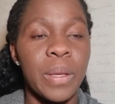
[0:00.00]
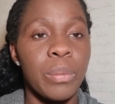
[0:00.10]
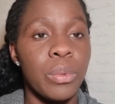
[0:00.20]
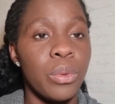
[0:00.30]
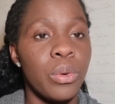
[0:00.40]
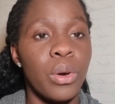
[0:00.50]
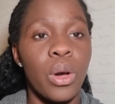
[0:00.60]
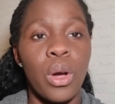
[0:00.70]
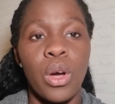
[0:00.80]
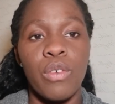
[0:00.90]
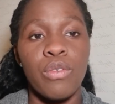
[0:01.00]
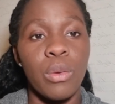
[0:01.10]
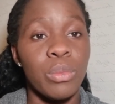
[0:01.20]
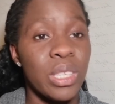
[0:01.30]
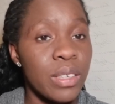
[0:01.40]
people
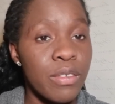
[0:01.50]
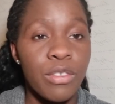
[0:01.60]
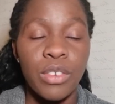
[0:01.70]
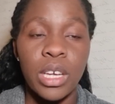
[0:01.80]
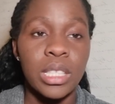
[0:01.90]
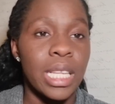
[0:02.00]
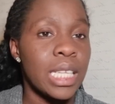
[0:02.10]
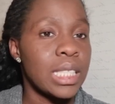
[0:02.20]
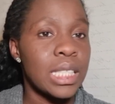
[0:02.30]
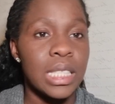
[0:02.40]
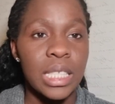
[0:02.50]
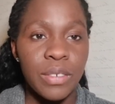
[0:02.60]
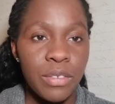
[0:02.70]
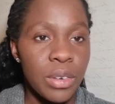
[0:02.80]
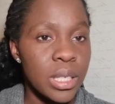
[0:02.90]
from different
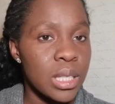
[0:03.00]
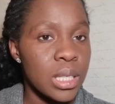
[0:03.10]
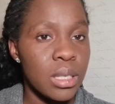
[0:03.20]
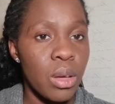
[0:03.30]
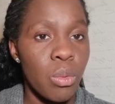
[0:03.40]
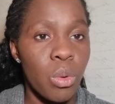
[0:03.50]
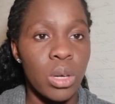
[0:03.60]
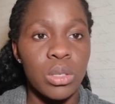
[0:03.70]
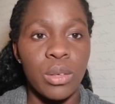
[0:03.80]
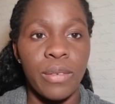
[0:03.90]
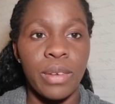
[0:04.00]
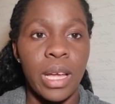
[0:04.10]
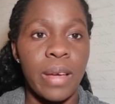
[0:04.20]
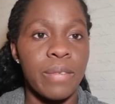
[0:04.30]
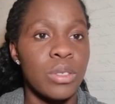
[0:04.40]
walks of
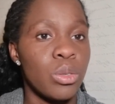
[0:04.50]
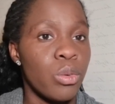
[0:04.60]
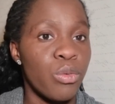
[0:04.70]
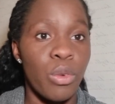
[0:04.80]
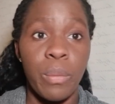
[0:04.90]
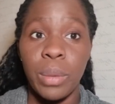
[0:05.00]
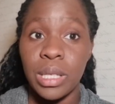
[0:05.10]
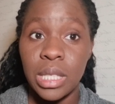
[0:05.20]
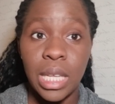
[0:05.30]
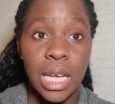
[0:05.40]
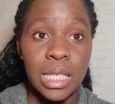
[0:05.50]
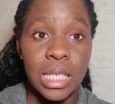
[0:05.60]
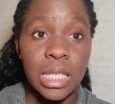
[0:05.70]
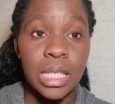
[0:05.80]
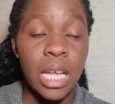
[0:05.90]
life, so from personal
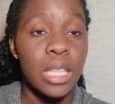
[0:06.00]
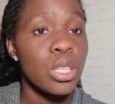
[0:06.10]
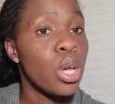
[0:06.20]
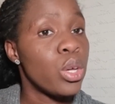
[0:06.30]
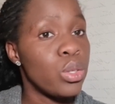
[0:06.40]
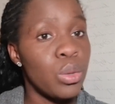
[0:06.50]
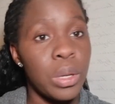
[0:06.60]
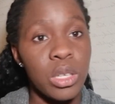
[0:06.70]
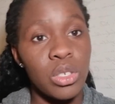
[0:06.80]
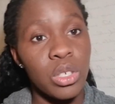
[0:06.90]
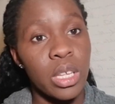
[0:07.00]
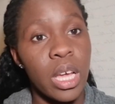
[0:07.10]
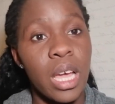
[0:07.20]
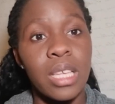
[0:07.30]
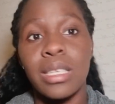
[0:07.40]
assistant to
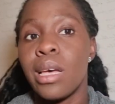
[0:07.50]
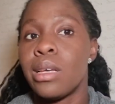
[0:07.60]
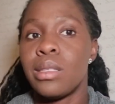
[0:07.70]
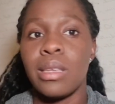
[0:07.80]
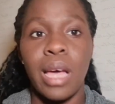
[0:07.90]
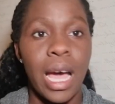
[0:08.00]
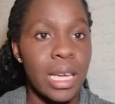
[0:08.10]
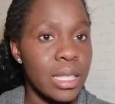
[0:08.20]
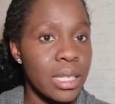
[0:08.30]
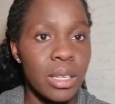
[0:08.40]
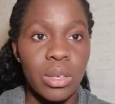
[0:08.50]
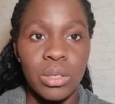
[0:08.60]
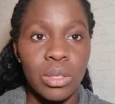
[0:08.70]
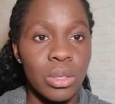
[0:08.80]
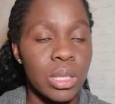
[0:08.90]
engineers to IT
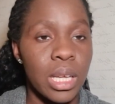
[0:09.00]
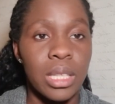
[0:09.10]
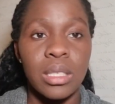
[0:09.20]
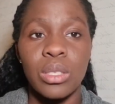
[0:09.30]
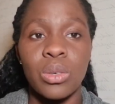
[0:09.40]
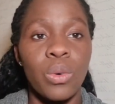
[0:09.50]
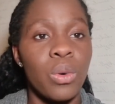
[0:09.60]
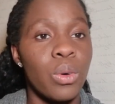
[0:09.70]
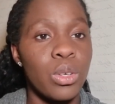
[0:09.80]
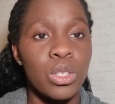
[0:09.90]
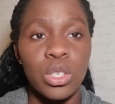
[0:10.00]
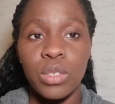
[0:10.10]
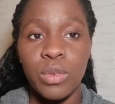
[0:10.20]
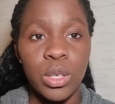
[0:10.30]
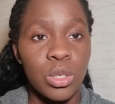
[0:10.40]
consultants. So it's
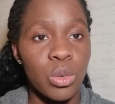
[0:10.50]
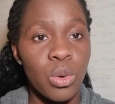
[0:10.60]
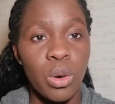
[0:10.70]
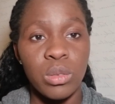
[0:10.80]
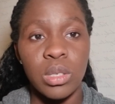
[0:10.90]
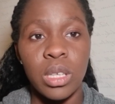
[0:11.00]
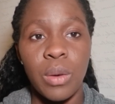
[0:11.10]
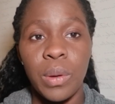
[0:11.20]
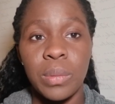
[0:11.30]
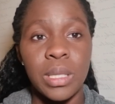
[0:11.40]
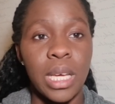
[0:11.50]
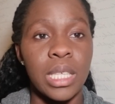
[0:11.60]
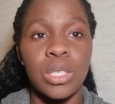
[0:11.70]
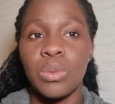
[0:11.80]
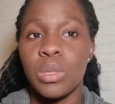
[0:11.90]
just for you to go onto their
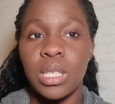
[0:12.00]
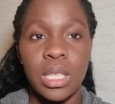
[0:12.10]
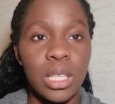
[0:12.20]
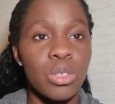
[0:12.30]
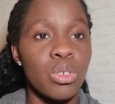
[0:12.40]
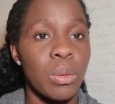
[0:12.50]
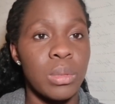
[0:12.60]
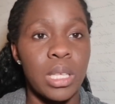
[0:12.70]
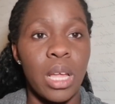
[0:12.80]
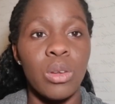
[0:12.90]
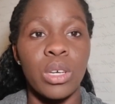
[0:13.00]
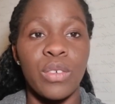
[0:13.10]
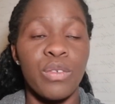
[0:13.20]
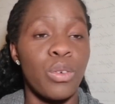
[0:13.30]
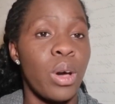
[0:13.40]
website. You will see the jobs they are
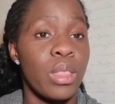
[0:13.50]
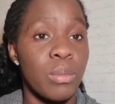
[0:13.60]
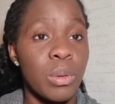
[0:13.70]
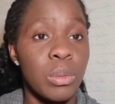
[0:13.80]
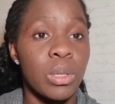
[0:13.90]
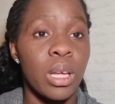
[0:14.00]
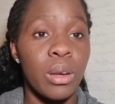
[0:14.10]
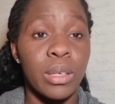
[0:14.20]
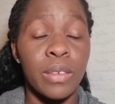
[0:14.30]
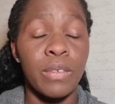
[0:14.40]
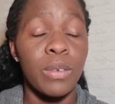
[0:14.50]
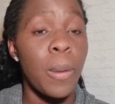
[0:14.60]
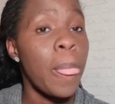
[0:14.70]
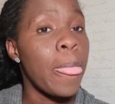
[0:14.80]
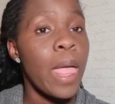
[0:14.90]
looking for and the people they are looking for.